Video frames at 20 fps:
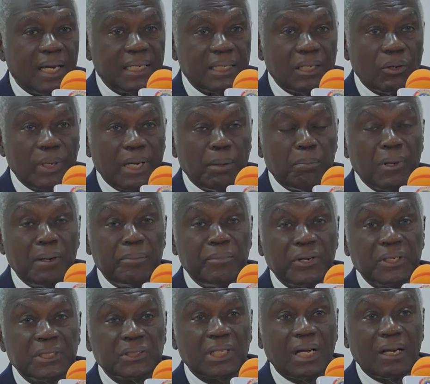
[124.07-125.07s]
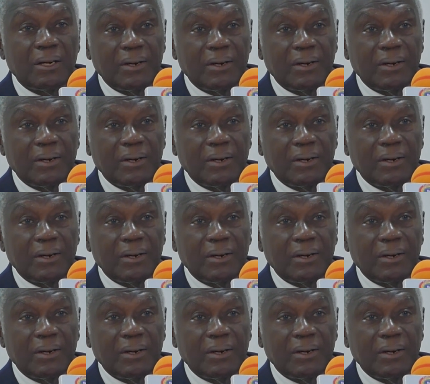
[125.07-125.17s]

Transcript: And there were memories